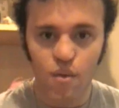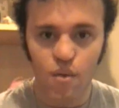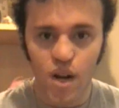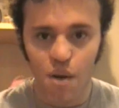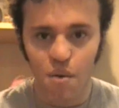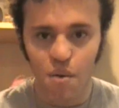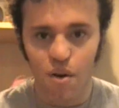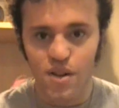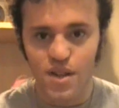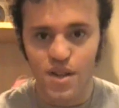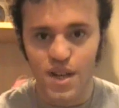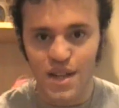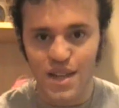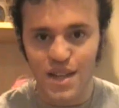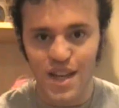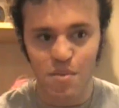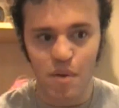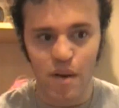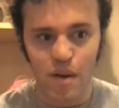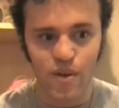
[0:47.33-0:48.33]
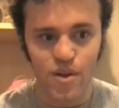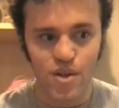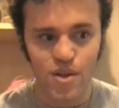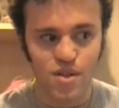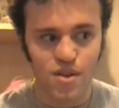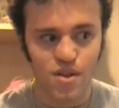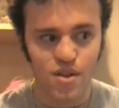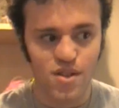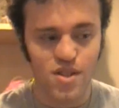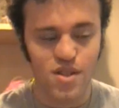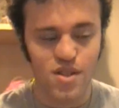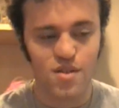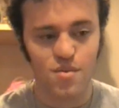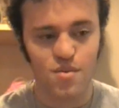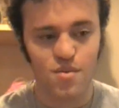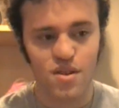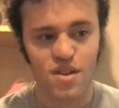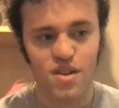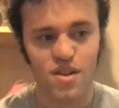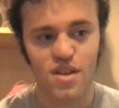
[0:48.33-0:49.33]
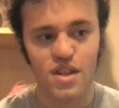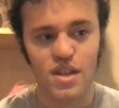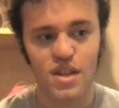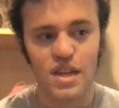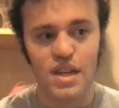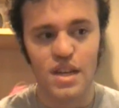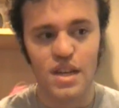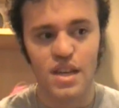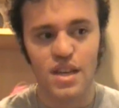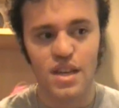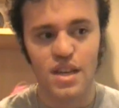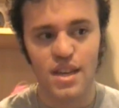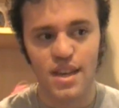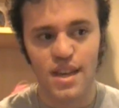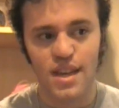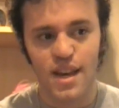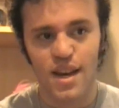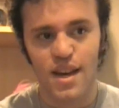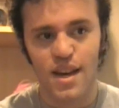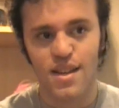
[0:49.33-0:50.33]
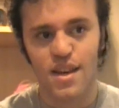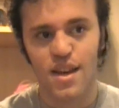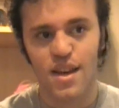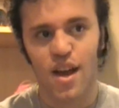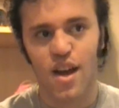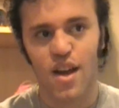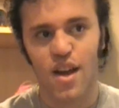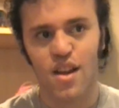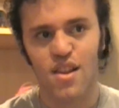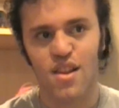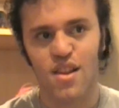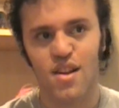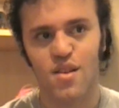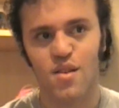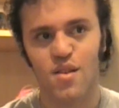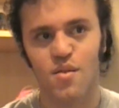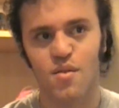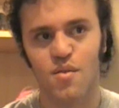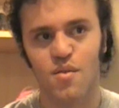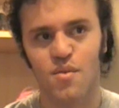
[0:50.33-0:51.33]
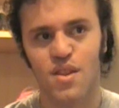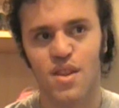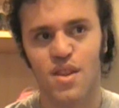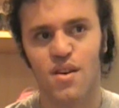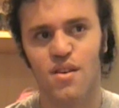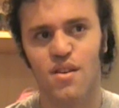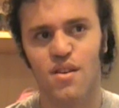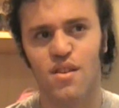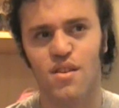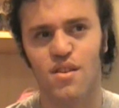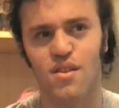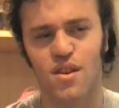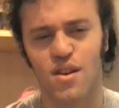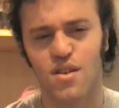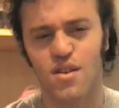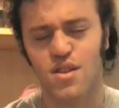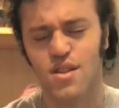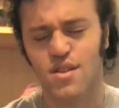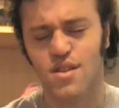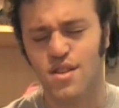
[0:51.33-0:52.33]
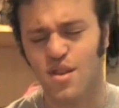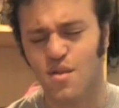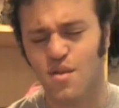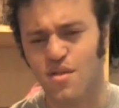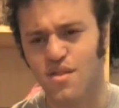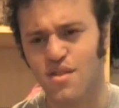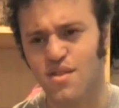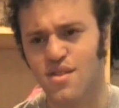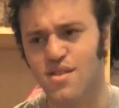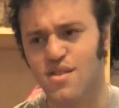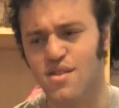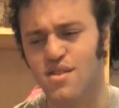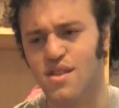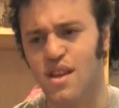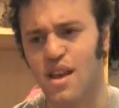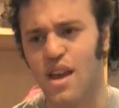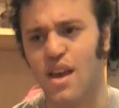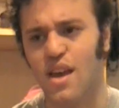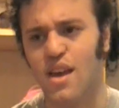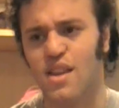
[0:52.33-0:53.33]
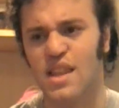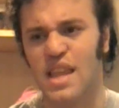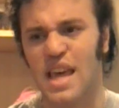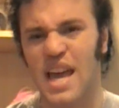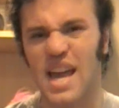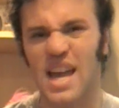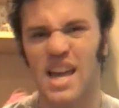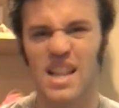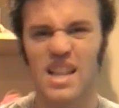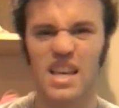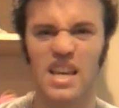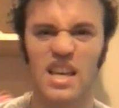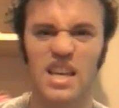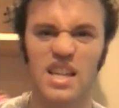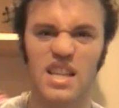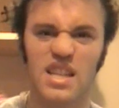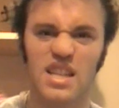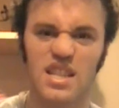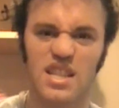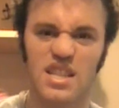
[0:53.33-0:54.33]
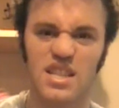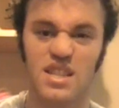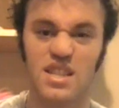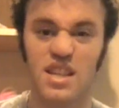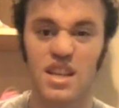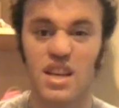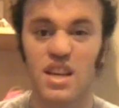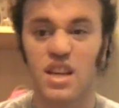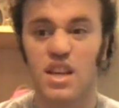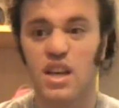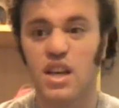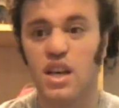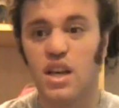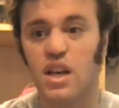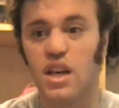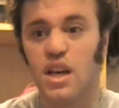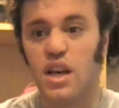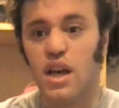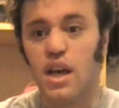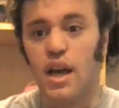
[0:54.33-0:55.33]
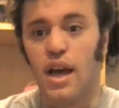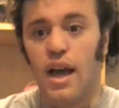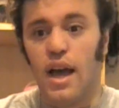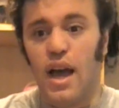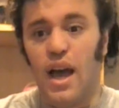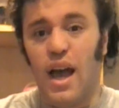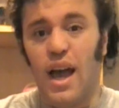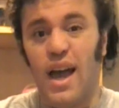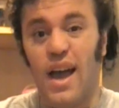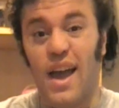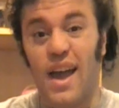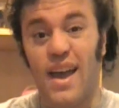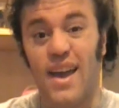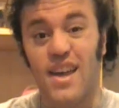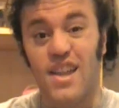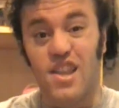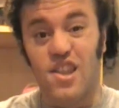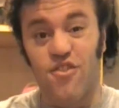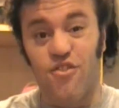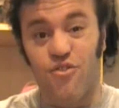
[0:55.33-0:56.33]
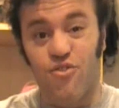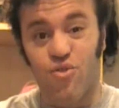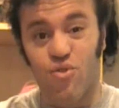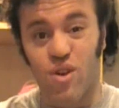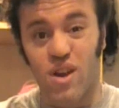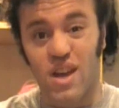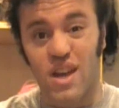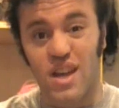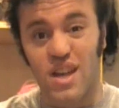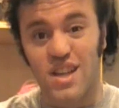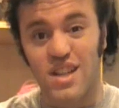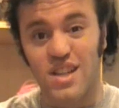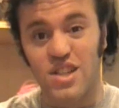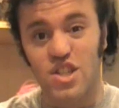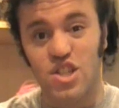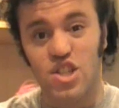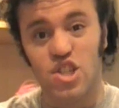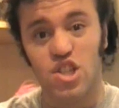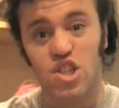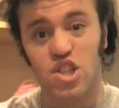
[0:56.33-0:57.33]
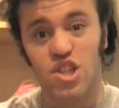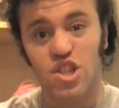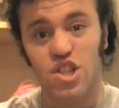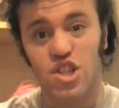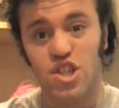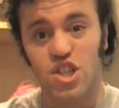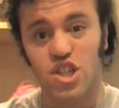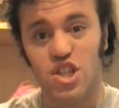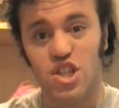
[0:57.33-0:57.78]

When I walked out of that, my first thoughts were, yeah, they could have done without the Tarzan sequence, and the aliens, and the fridge.